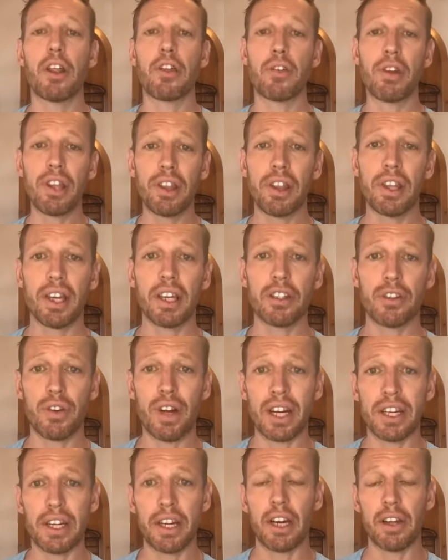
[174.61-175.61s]
three things
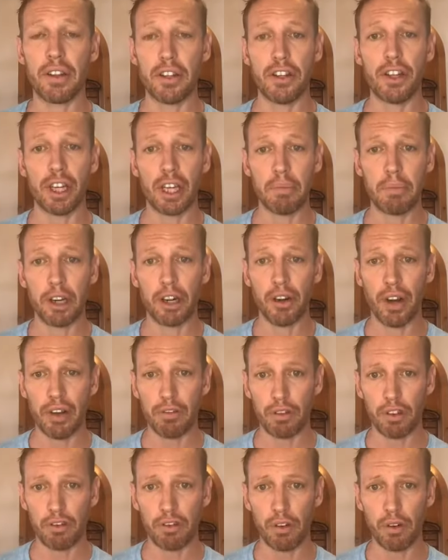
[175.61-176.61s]
right now that you can be
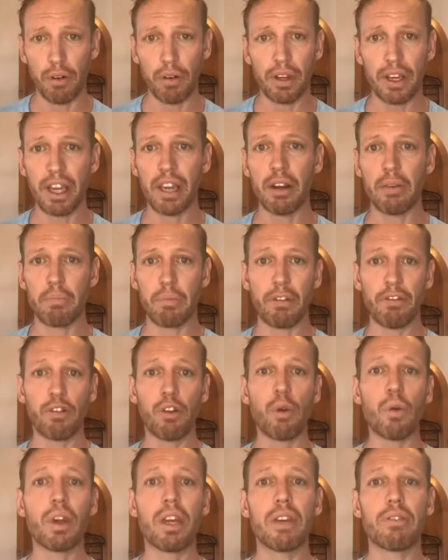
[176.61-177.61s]
grateful for
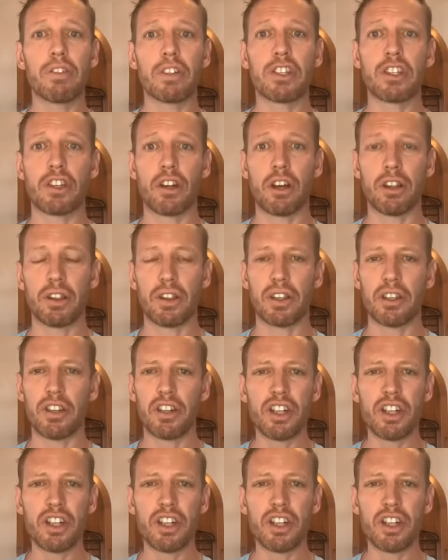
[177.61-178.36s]
before we even start this.